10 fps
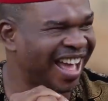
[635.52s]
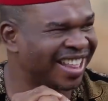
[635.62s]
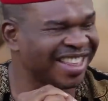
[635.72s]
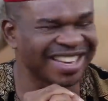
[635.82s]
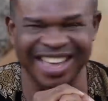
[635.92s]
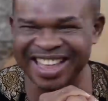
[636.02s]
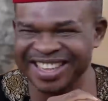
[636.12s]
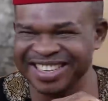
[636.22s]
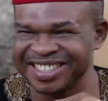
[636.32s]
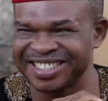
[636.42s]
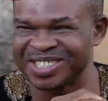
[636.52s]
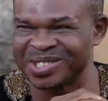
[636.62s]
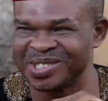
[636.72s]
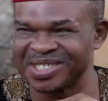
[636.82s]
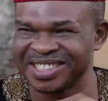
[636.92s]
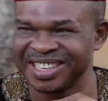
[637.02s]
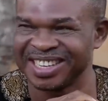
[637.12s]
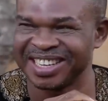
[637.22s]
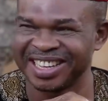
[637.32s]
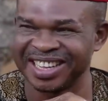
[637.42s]
I think this is good.
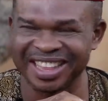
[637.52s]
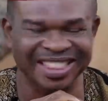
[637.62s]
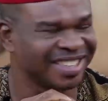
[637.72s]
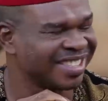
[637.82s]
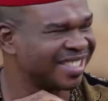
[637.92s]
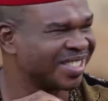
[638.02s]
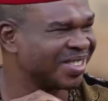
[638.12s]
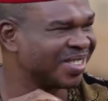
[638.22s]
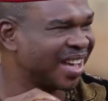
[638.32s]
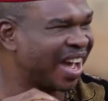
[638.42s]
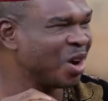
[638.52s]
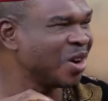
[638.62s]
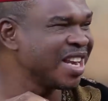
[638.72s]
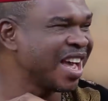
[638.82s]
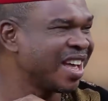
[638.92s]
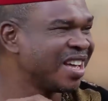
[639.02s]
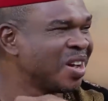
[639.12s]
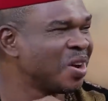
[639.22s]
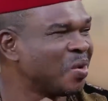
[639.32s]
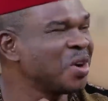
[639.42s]
I think this is good. Ugodia,
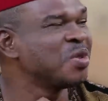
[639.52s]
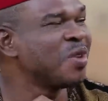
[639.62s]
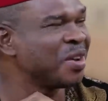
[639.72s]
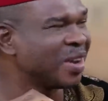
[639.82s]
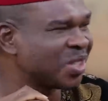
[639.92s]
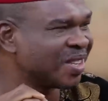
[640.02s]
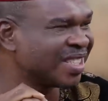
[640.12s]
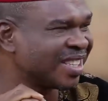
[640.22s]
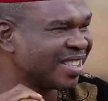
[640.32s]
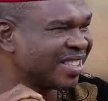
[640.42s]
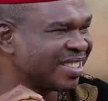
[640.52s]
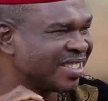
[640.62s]
what do you and your son say?